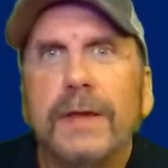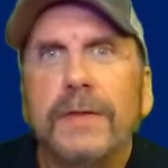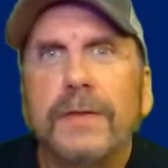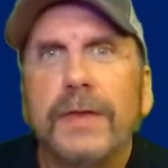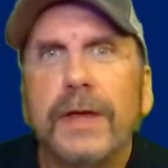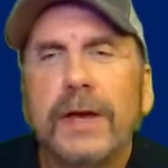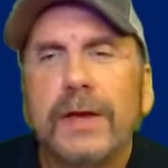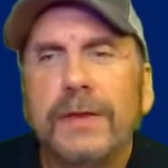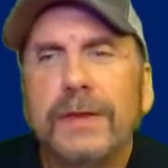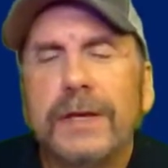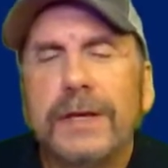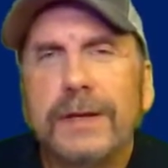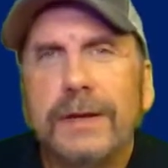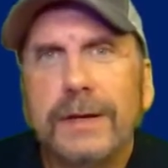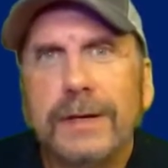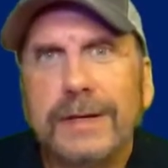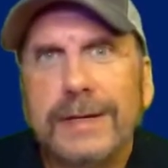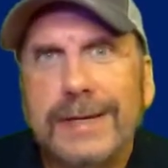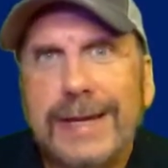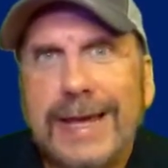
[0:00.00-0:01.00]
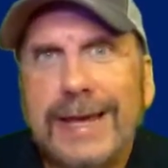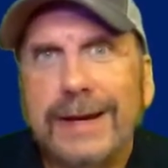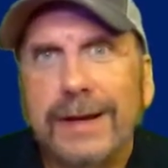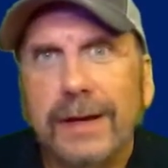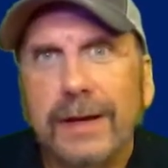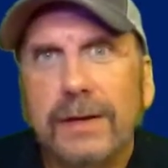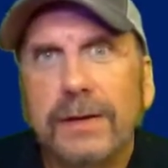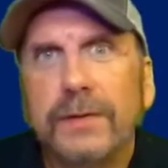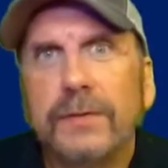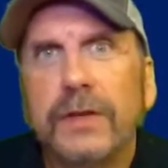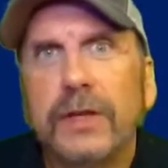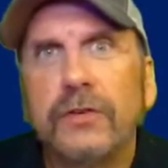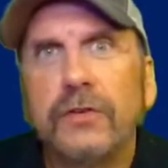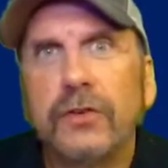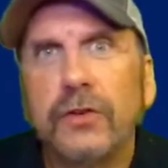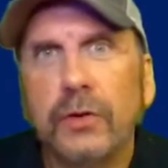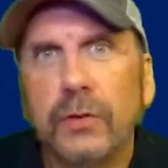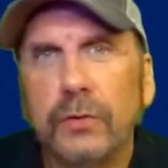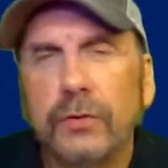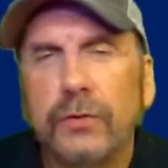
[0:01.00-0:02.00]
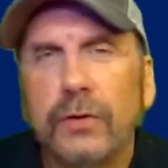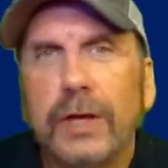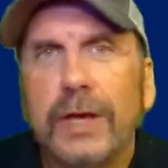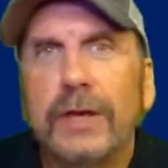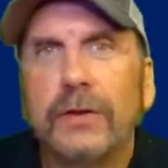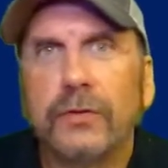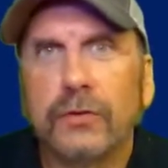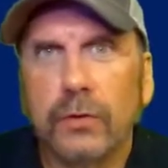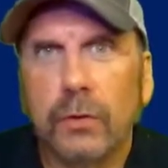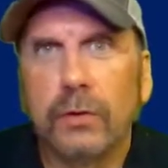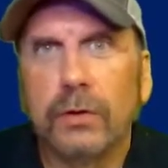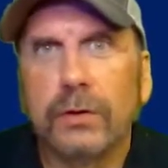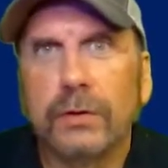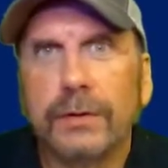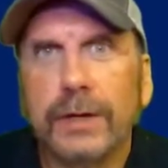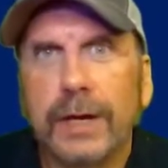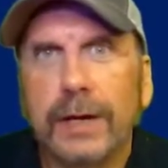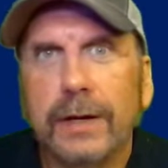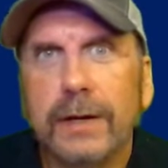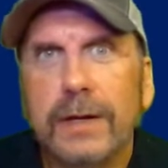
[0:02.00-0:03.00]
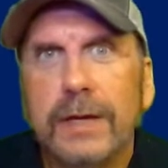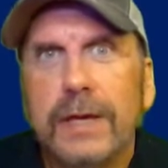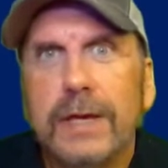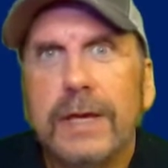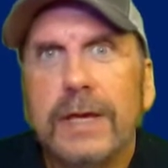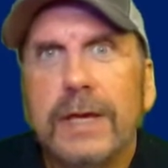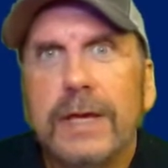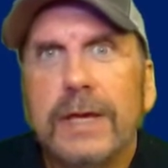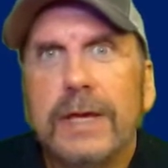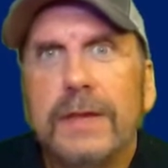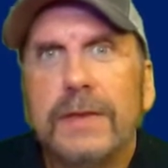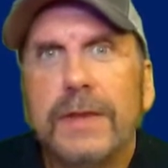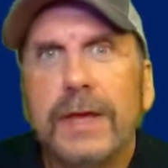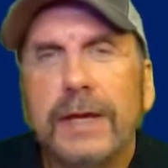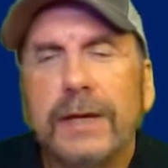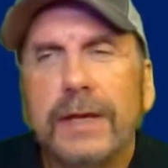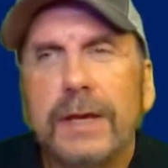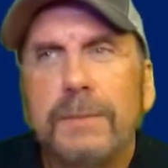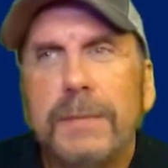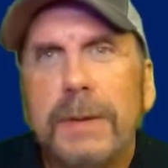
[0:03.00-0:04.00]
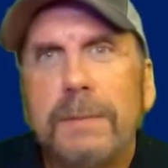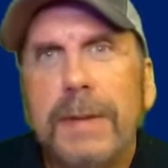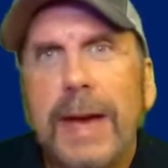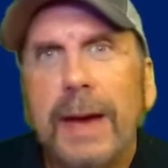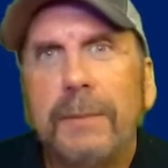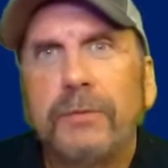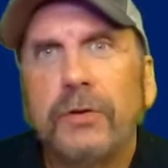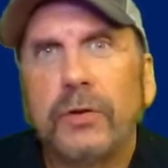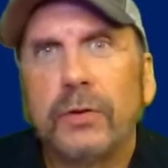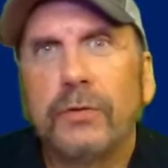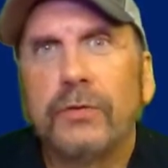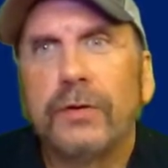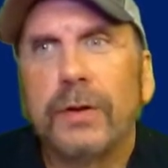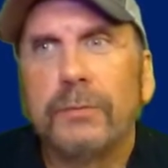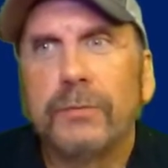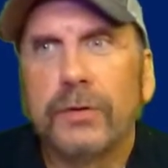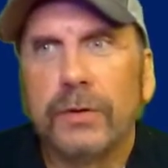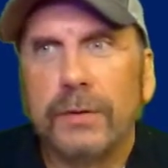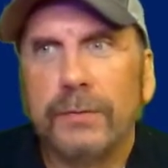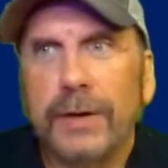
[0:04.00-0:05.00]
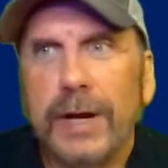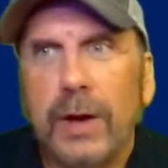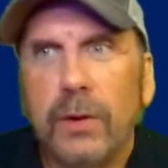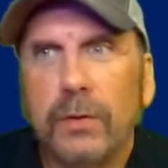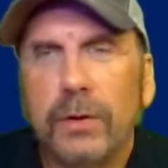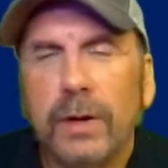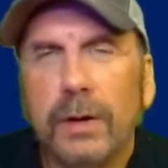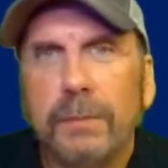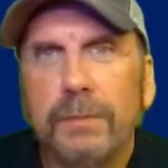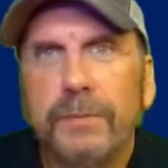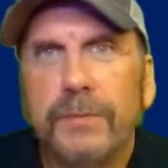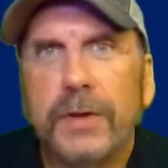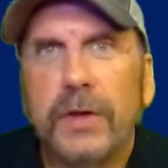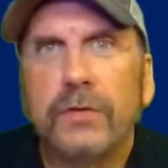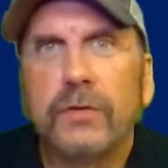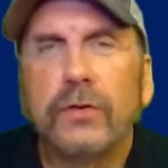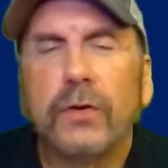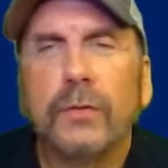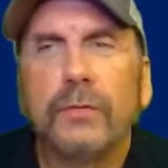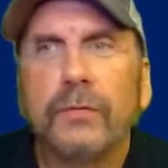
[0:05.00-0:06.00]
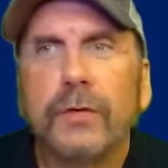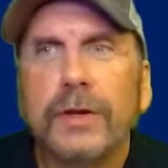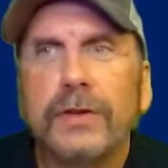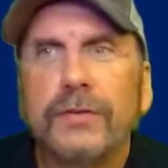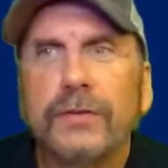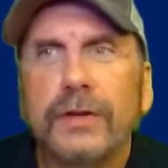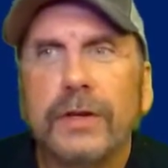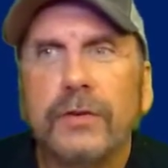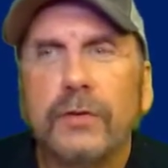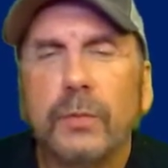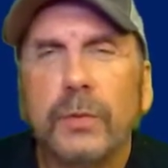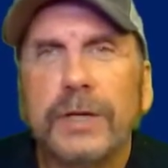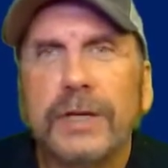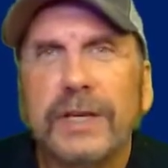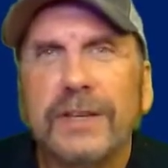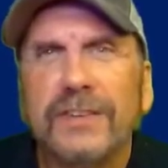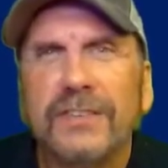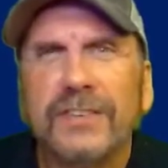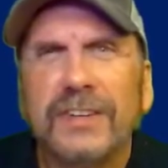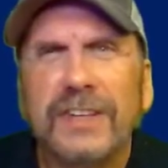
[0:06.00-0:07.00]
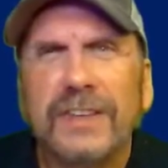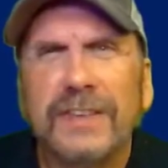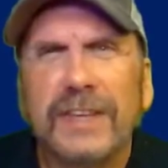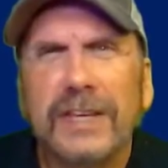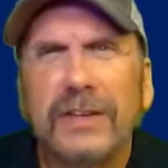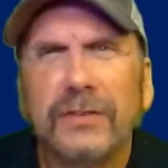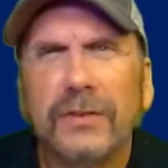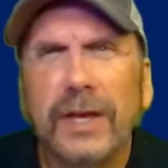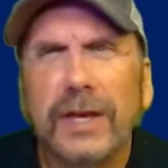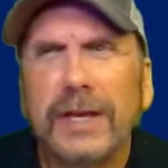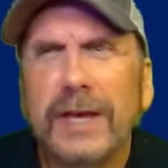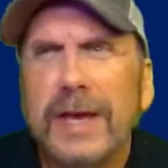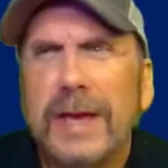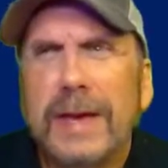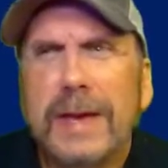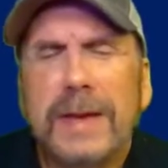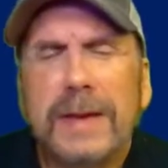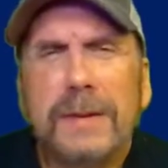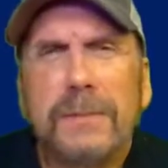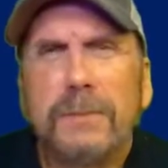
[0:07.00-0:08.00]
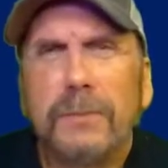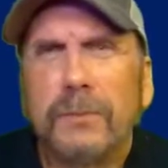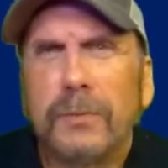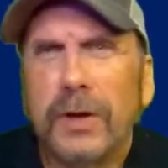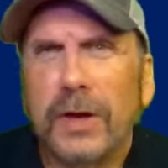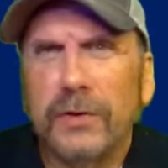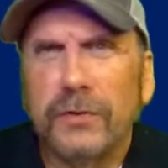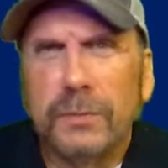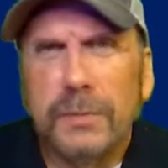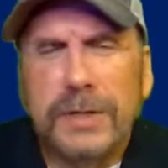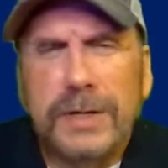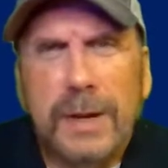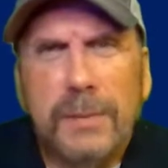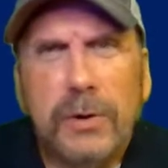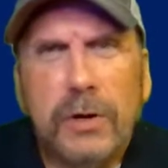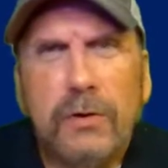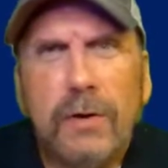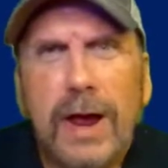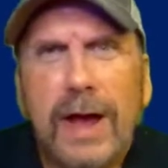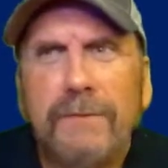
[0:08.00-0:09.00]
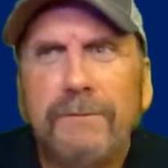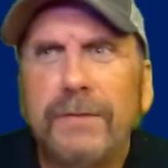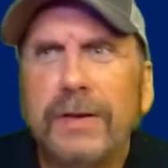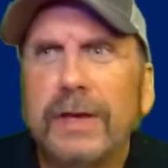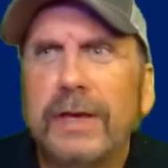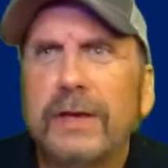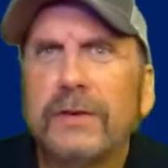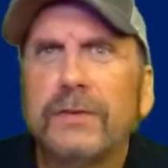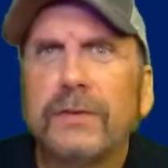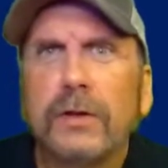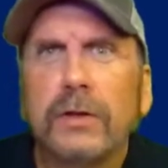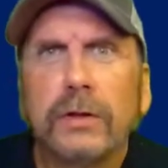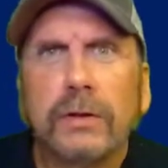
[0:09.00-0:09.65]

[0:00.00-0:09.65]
They're the data that's used, historical data, that can be mapped to some sort of an outcome. So for instance, we can see things like customer demographics,